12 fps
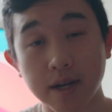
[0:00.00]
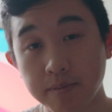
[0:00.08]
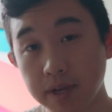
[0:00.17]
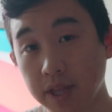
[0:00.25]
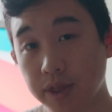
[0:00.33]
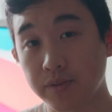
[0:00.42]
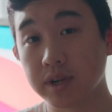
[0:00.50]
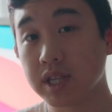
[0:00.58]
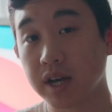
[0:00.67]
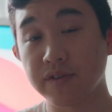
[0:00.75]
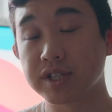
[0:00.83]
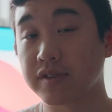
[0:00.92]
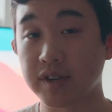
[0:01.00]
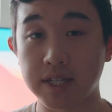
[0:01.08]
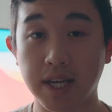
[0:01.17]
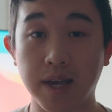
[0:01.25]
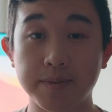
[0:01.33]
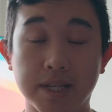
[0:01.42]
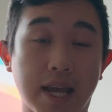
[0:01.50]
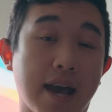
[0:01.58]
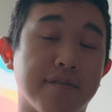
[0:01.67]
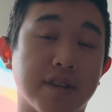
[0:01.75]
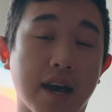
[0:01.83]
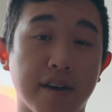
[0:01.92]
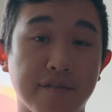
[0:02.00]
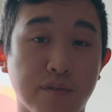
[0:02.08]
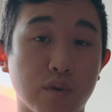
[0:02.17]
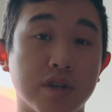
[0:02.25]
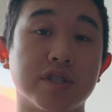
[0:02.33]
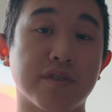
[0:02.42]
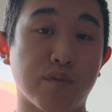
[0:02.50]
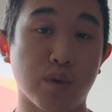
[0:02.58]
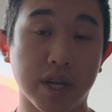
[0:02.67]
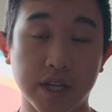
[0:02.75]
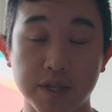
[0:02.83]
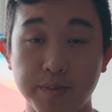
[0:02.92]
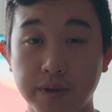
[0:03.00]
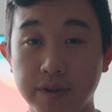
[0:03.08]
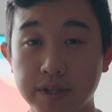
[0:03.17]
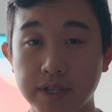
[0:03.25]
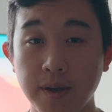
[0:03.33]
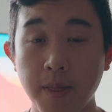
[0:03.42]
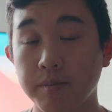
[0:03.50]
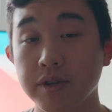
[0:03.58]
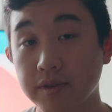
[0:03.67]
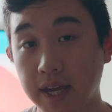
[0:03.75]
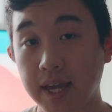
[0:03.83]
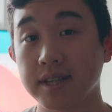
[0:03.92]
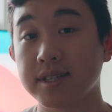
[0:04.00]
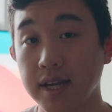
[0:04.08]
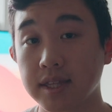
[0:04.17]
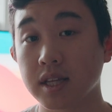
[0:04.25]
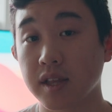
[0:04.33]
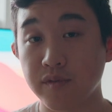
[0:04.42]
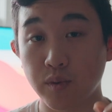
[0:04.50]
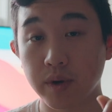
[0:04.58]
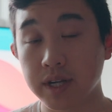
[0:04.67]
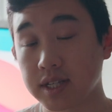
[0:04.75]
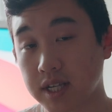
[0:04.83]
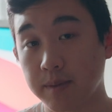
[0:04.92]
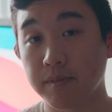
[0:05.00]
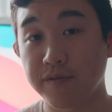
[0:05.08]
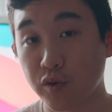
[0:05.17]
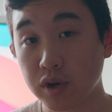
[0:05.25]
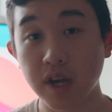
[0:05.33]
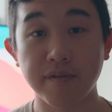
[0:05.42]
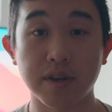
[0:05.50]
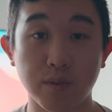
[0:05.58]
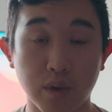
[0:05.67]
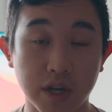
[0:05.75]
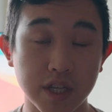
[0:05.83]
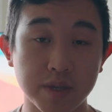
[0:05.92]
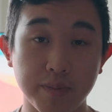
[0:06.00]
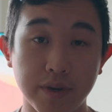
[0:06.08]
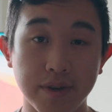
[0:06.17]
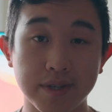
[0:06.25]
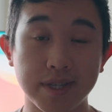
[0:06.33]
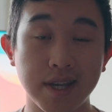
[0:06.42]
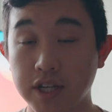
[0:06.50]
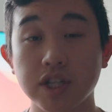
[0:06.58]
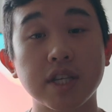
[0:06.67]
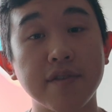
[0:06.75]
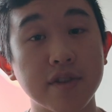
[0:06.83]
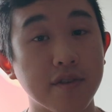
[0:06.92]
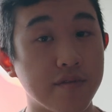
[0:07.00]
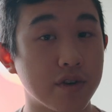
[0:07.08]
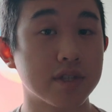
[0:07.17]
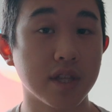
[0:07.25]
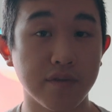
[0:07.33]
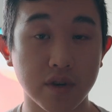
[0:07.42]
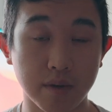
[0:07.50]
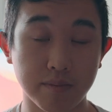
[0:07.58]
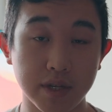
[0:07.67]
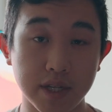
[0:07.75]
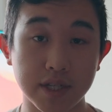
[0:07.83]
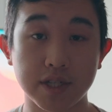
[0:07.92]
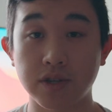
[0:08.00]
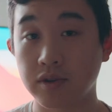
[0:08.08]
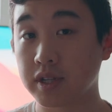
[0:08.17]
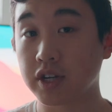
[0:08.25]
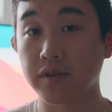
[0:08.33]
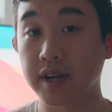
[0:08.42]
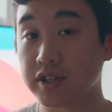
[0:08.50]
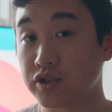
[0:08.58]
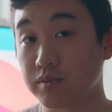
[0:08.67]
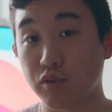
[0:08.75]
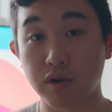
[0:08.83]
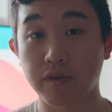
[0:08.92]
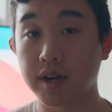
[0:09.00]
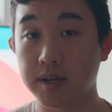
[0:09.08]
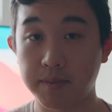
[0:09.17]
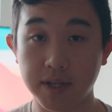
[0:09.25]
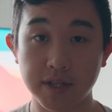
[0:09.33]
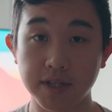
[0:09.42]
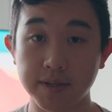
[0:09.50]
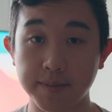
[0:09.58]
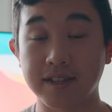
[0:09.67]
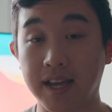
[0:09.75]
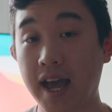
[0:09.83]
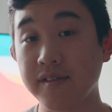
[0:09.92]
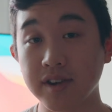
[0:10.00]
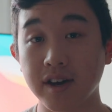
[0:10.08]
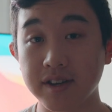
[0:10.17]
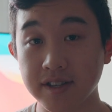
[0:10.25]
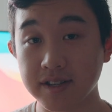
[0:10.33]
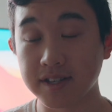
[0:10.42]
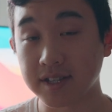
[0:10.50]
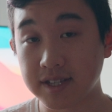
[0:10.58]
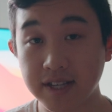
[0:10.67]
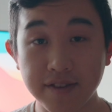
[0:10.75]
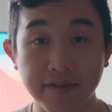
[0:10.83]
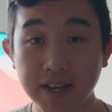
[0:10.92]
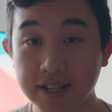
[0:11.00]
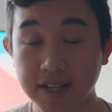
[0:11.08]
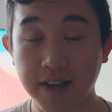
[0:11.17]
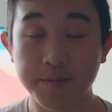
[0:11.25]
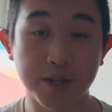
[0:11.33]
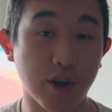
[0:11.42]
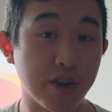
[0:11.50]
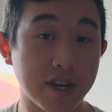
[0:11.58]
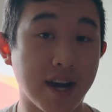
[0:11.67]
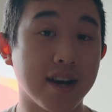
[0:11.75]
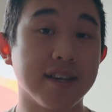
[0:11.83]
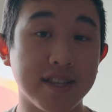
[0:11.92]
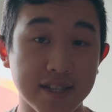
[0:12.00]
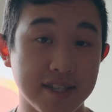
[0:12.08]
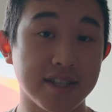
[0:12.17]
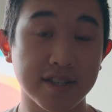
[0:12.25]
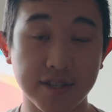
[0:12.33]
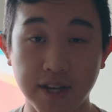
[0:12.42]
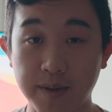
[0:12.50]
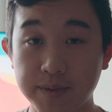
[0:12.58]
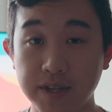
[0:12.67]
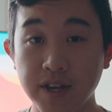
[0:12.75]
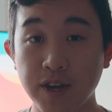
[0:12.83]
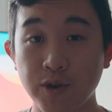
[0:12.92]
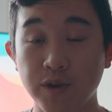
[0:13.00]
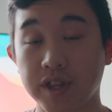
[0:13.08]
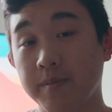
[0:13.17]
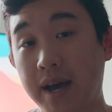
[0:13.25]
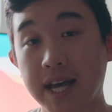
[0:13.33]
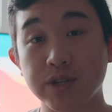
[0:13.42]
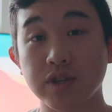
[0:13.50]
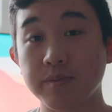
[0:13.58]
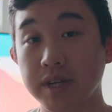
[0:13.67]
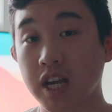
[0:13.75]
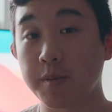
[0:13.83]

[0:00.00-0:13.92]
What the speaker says: complete 3 levels of exams and have to have 4 years of work experience, but you can take the level 1 exam before you have any work experience, and just having the first level completed certainly grants you more credibility. The caveat is the CFA exams are not easy exams, with the pass rate being